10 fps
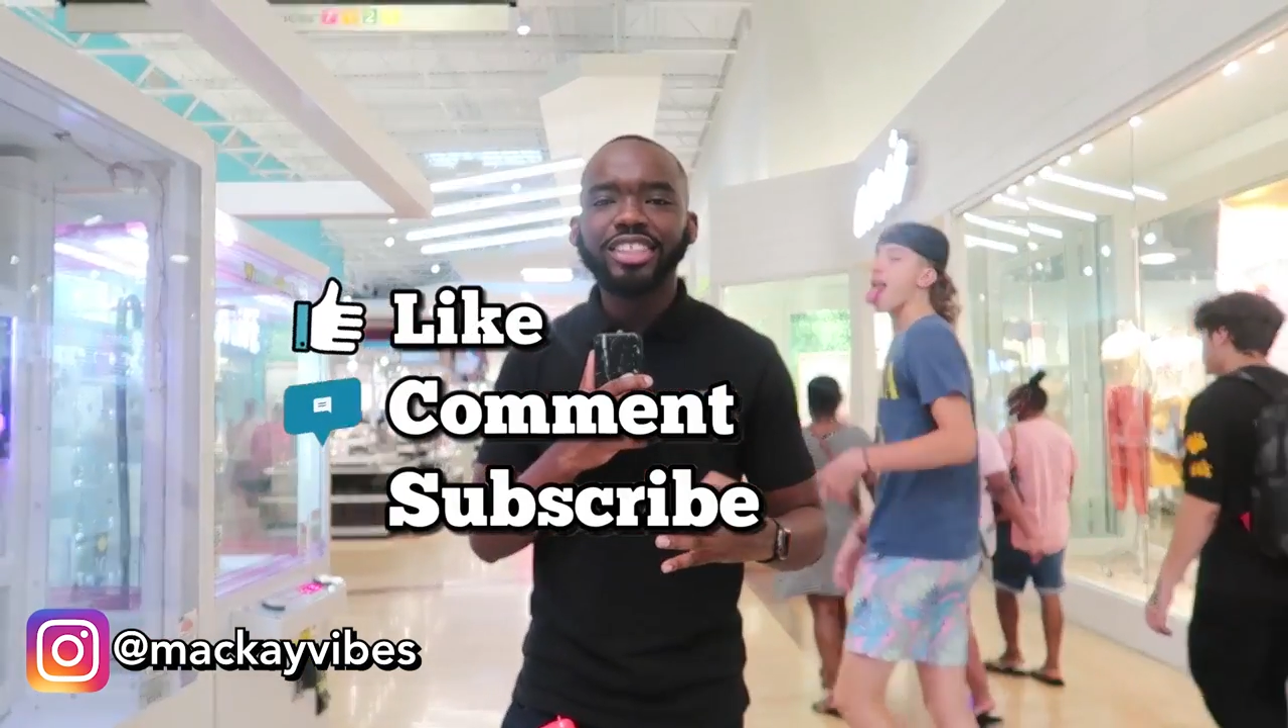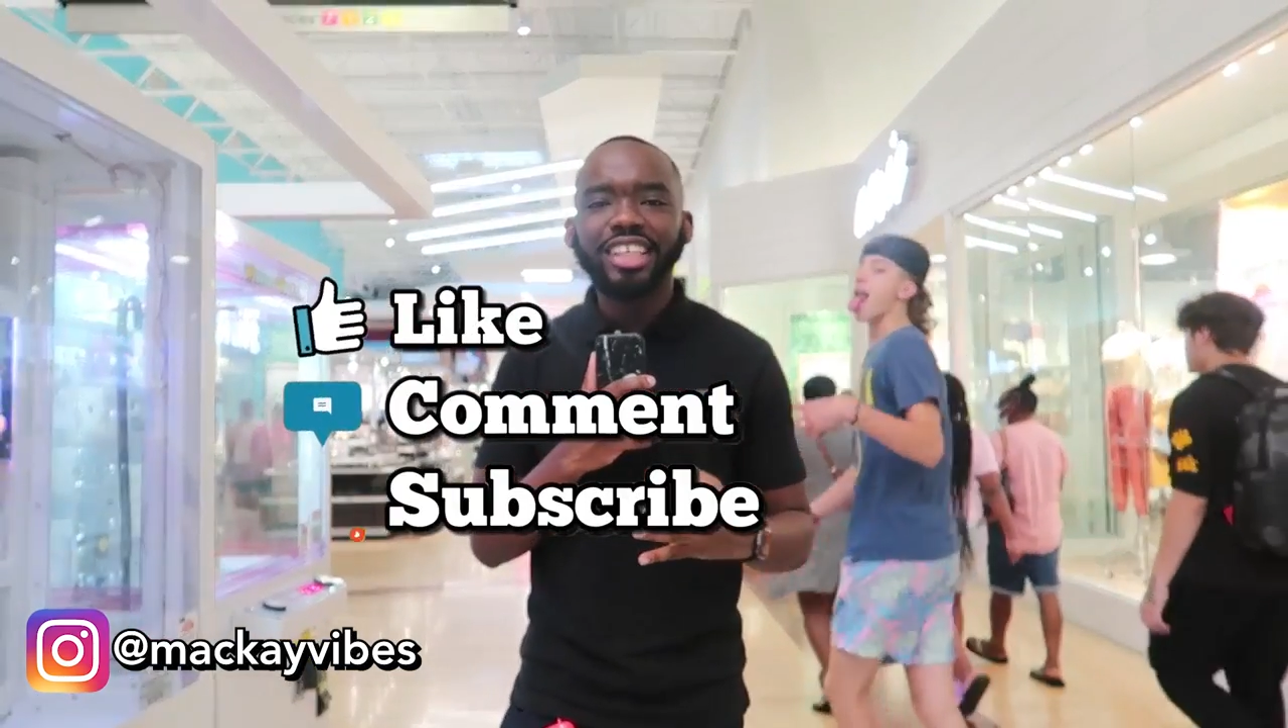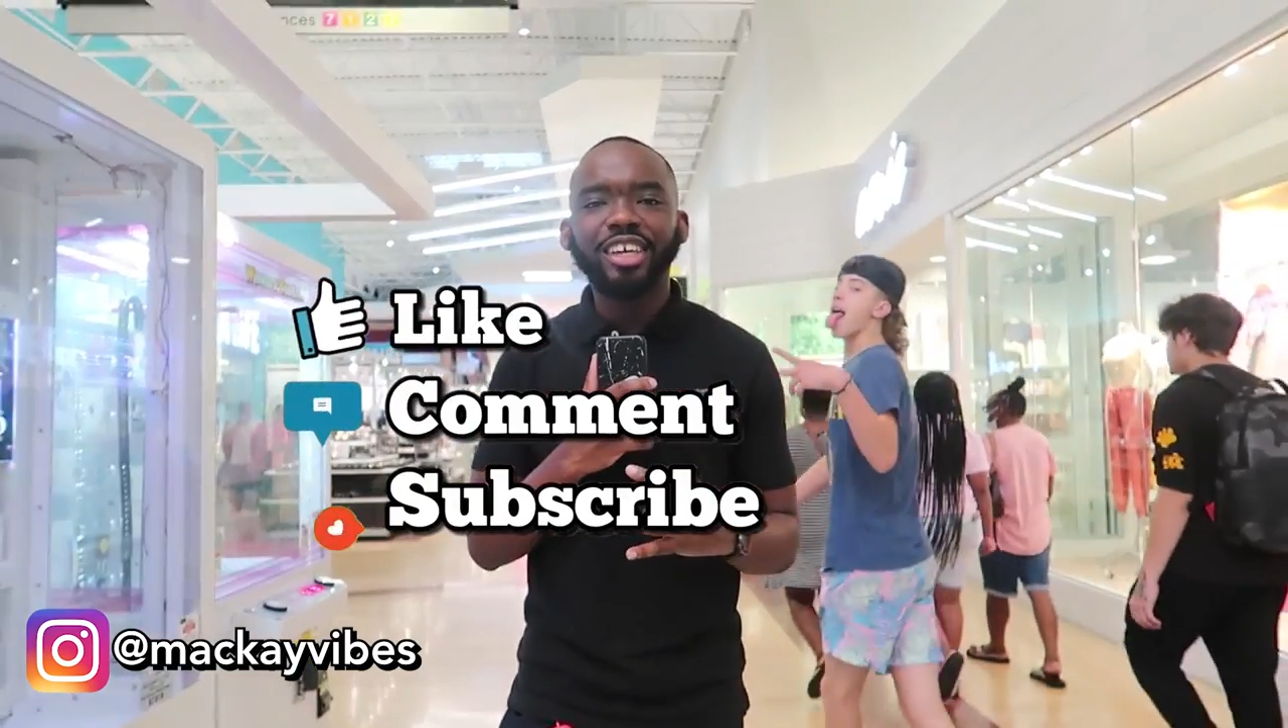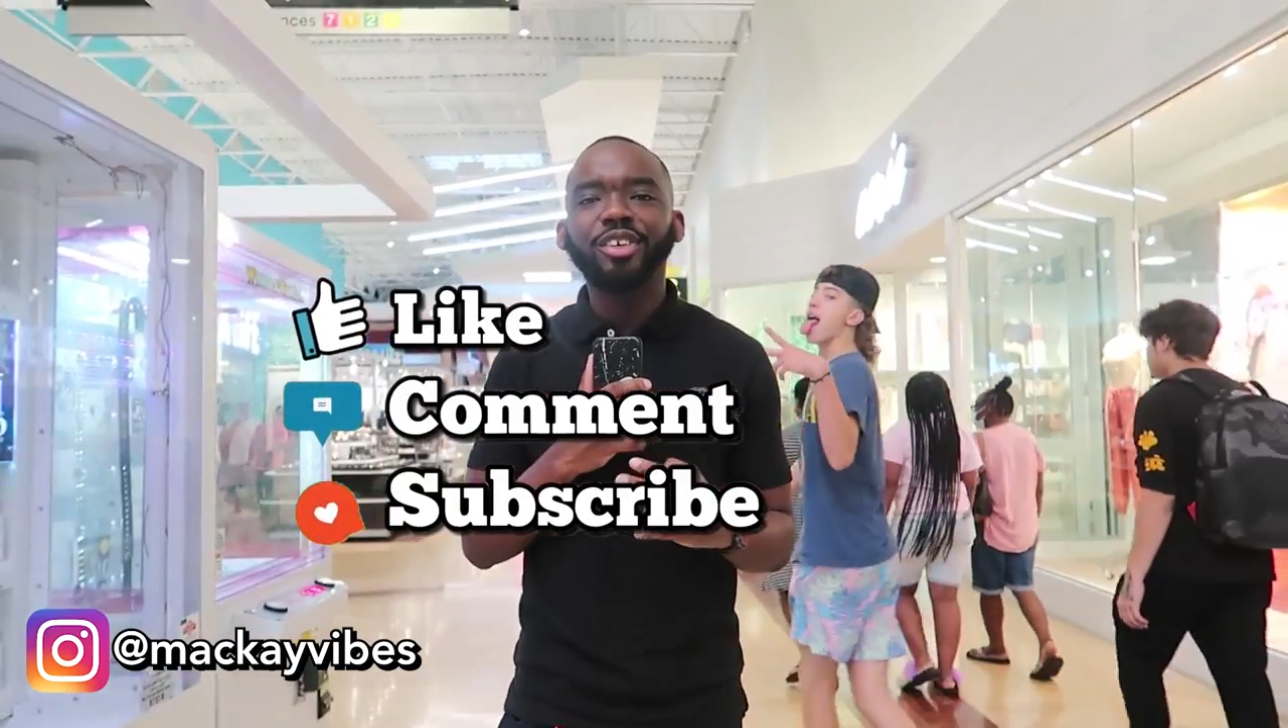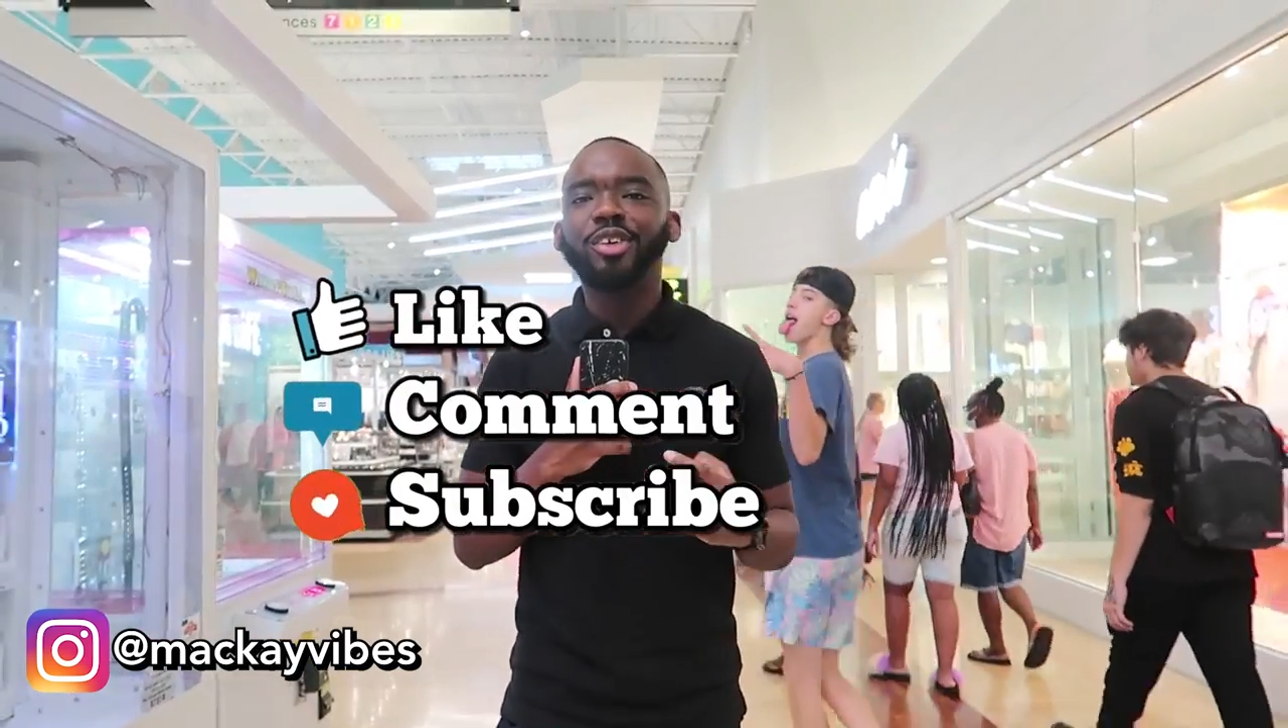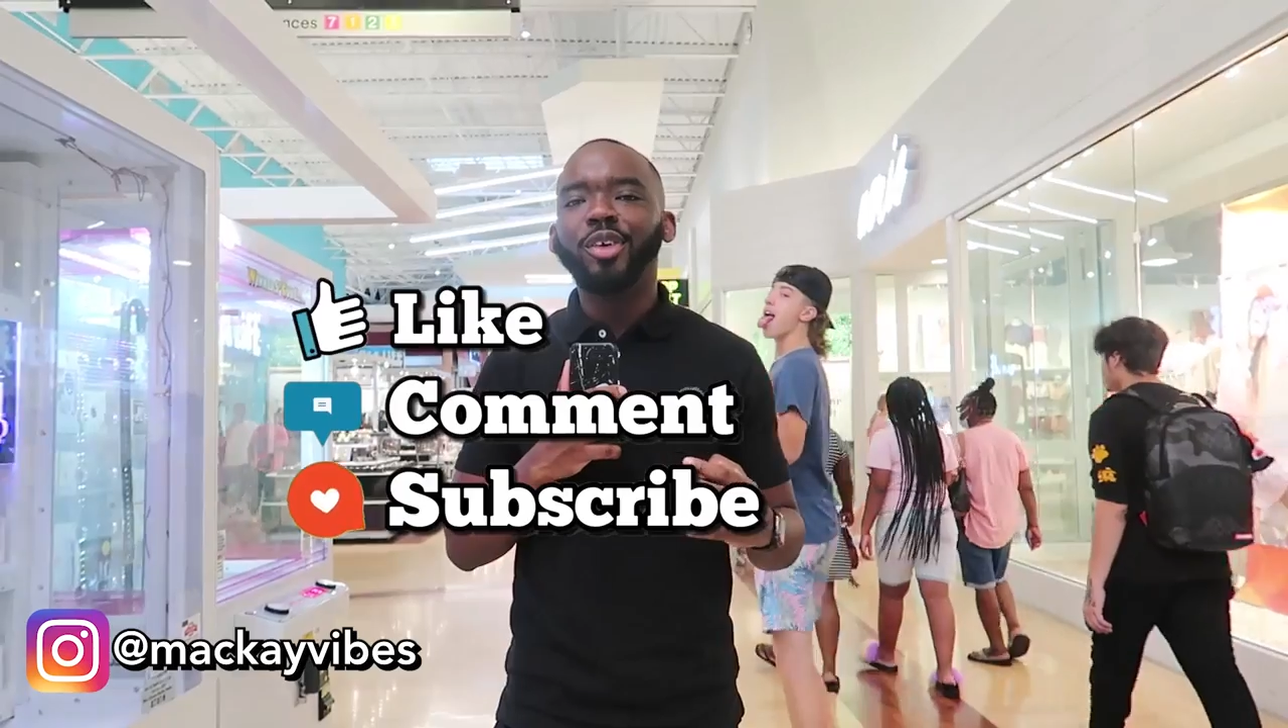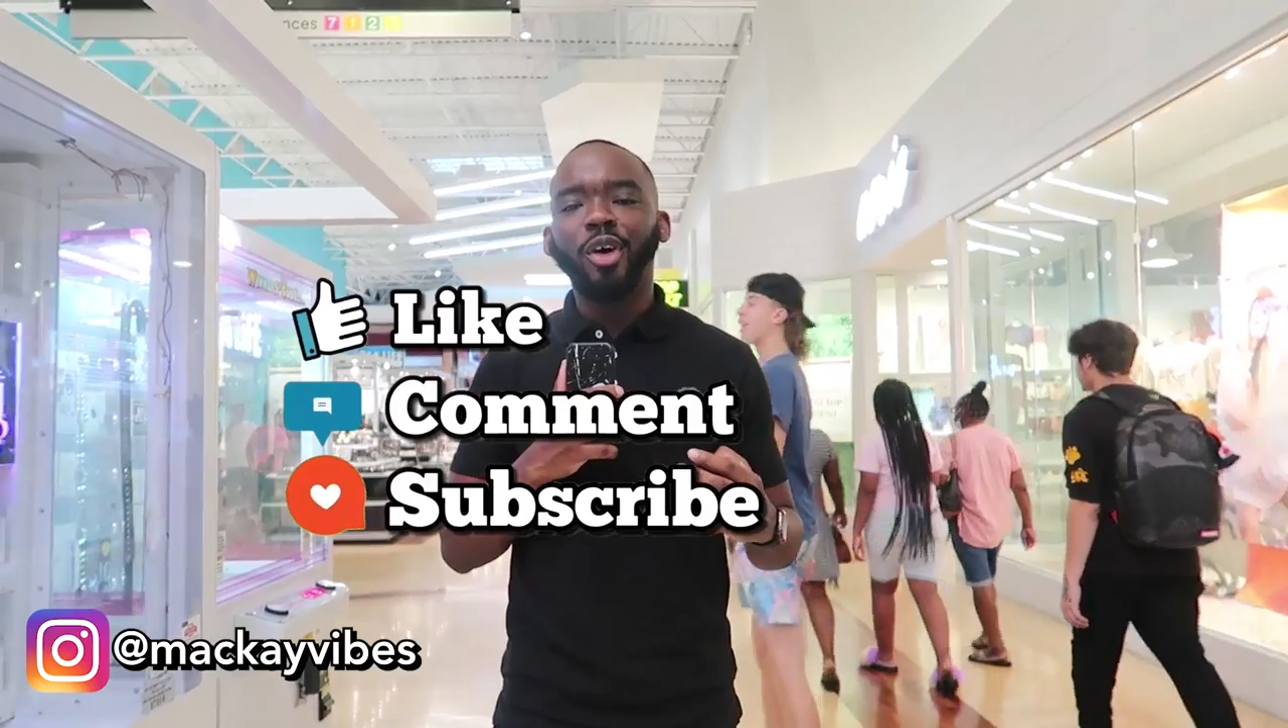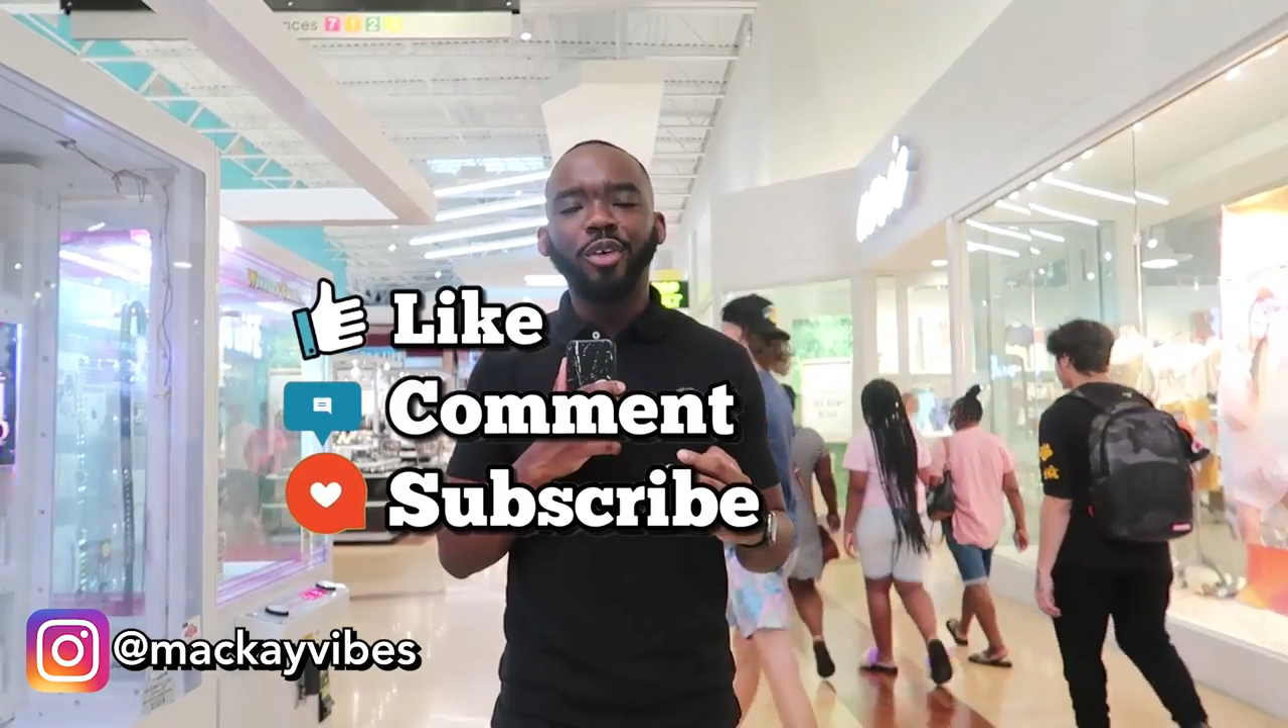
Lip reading: say, you know,